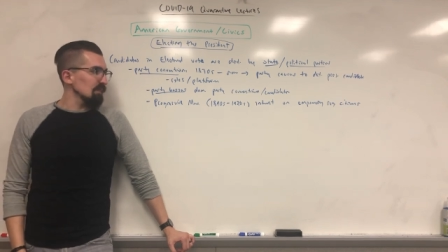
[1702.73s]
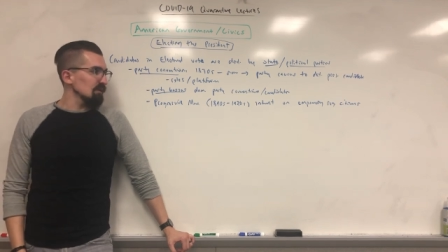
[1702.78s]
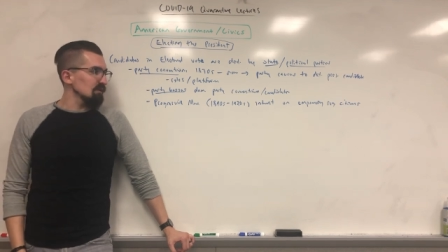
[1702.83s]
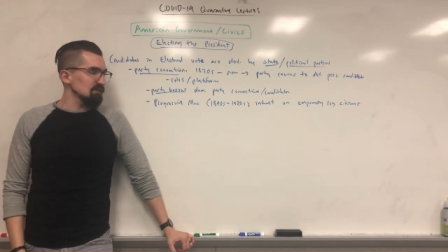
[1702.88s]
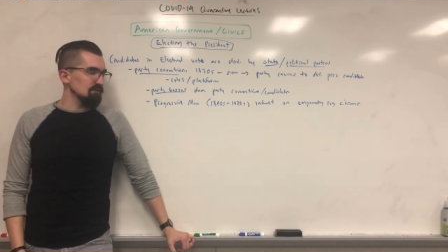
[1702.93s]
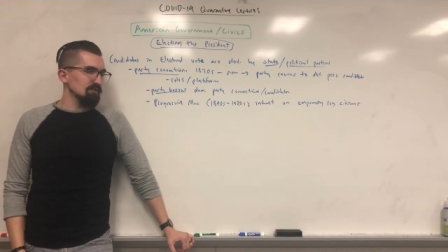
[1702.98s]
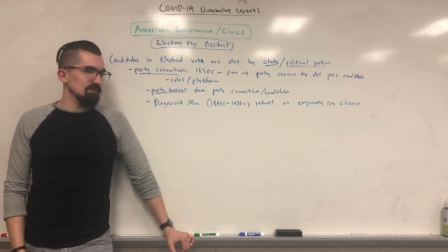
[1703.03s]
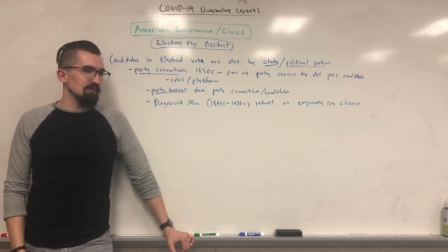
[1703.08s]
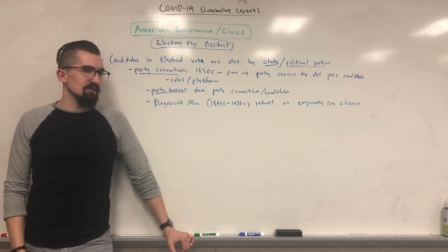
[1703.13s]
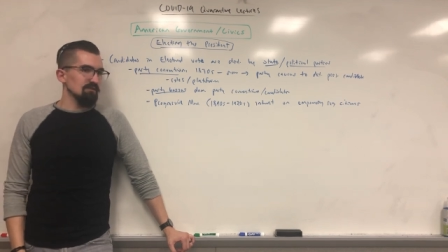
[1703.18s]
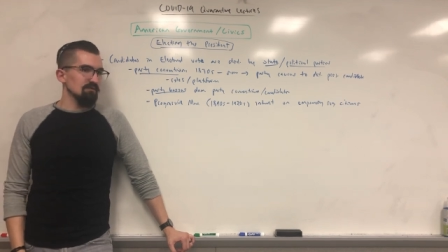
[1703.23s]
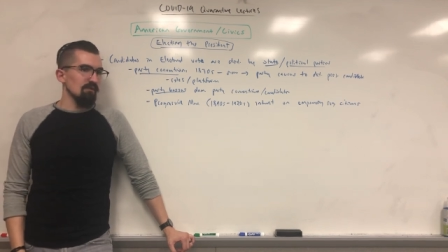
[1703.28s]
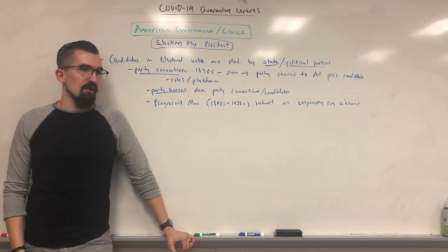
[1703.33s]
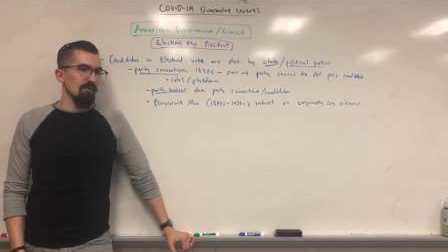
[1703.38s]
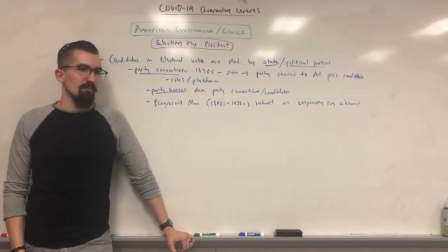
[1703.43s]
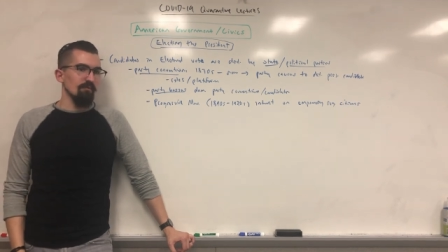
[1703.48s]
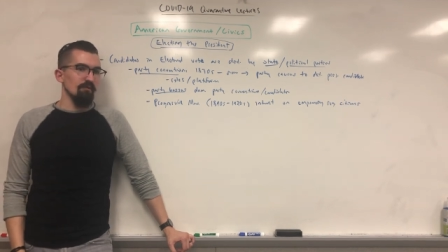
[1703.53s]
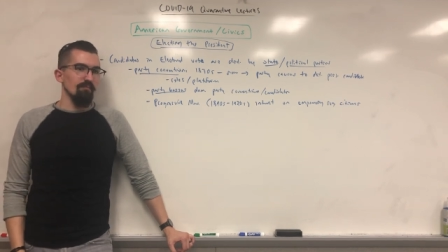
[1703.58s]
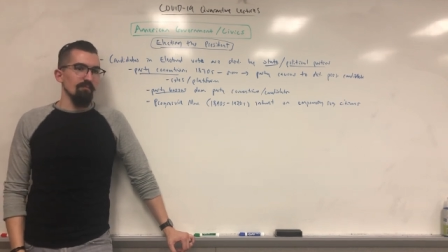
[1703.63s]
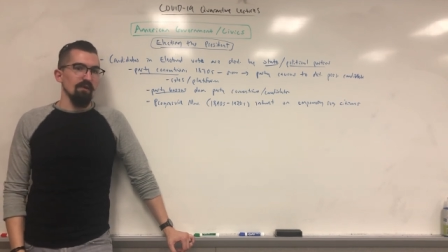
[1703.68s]
This was a
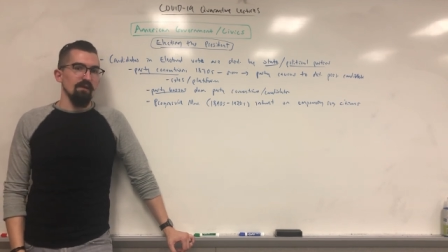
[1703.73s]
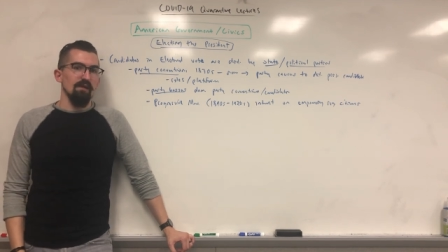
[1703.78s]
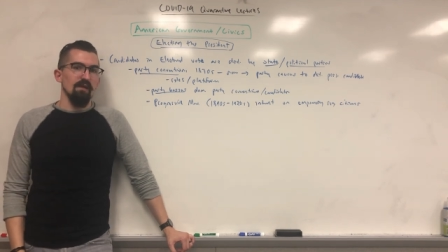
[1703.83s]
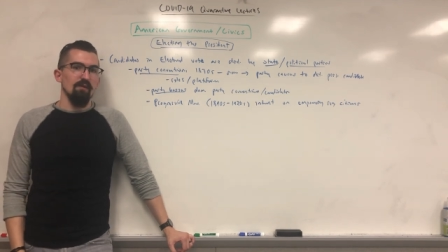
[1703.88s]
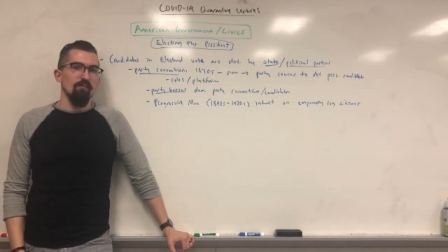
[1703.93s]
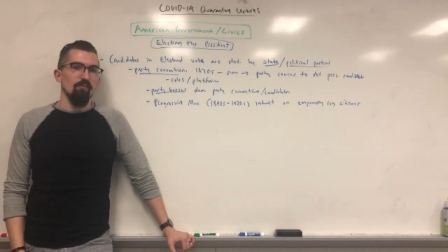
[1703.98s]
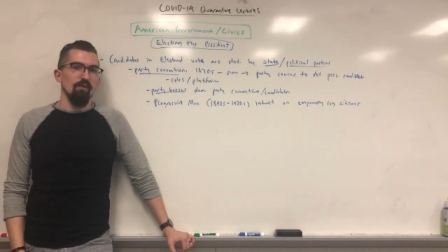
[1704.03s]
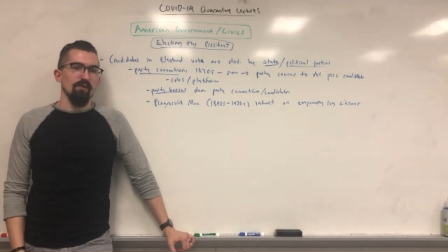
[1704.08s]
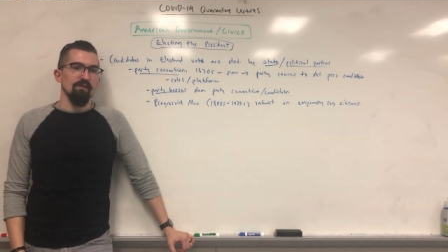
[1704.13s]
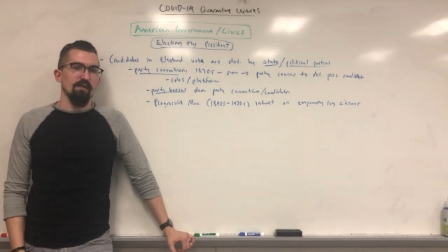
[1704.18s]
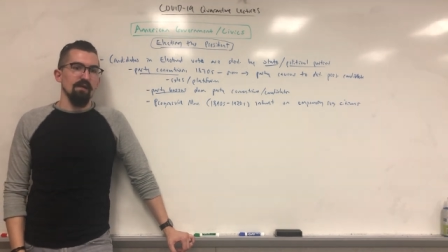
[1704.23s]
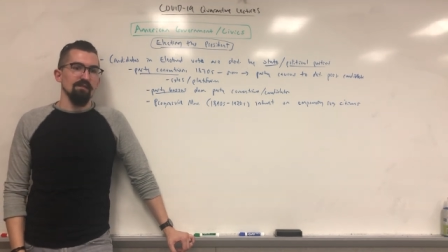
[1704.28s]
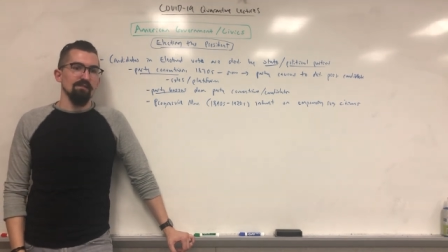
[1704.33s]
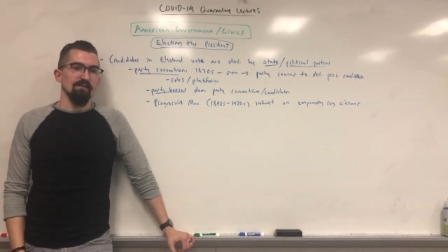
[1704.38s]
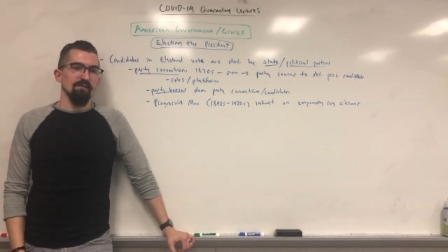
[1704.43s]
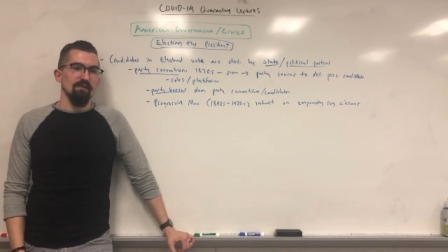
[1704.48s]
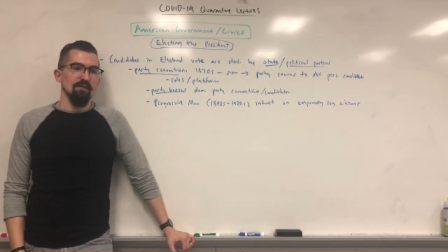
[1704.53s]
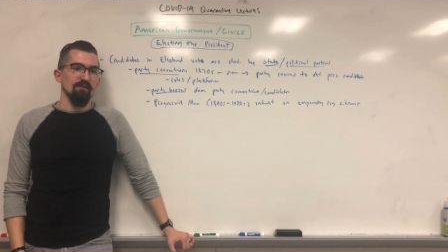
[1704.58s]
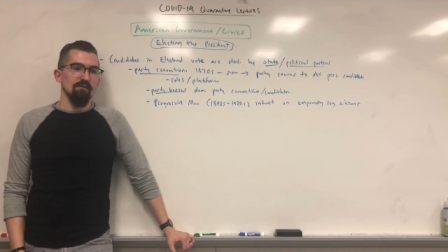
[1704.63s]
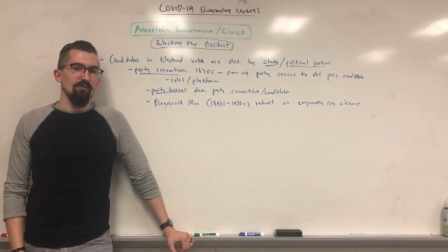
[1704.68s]
strong movement, and what that's
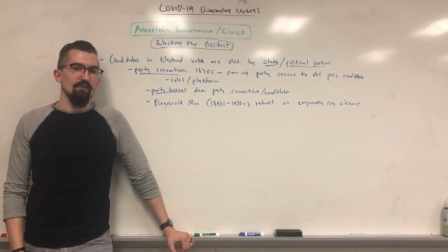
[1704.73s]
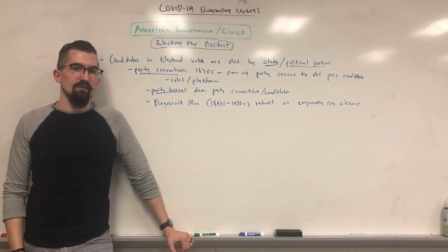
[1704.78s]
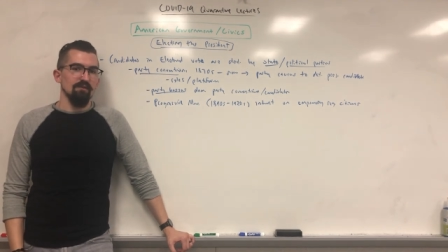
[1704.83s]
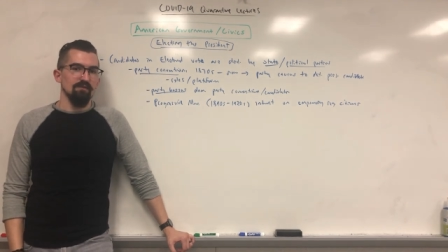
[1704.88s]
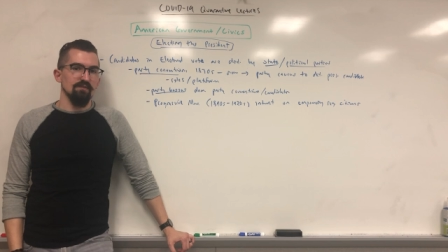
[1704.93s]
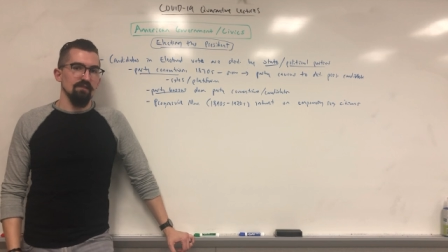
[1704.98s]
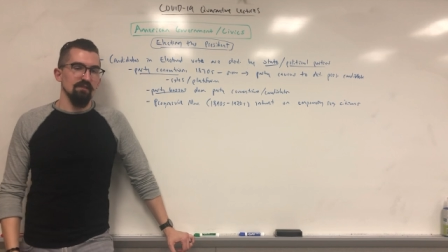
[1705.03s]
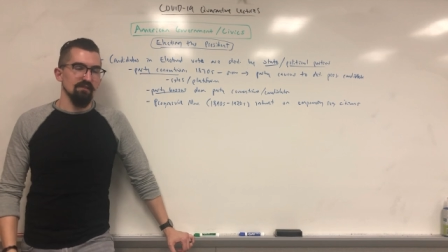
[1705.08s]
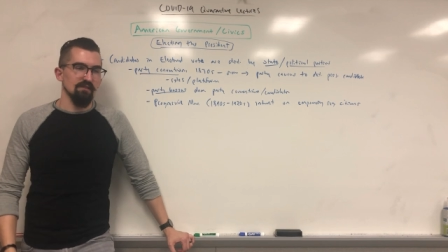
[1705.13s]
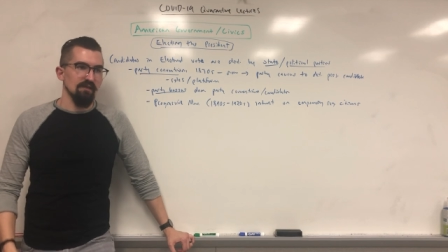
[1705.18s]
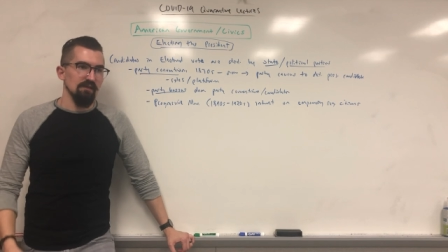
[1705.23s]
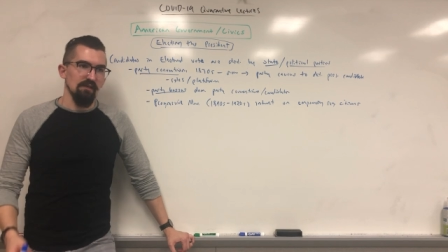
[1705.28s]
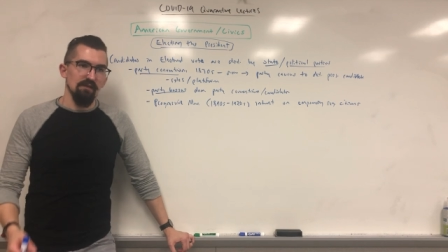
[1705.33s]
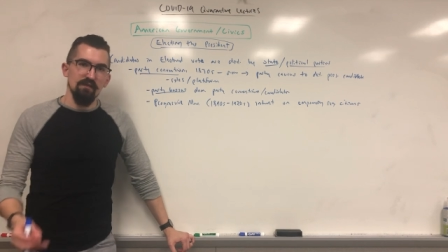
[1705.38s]
going to do is it's going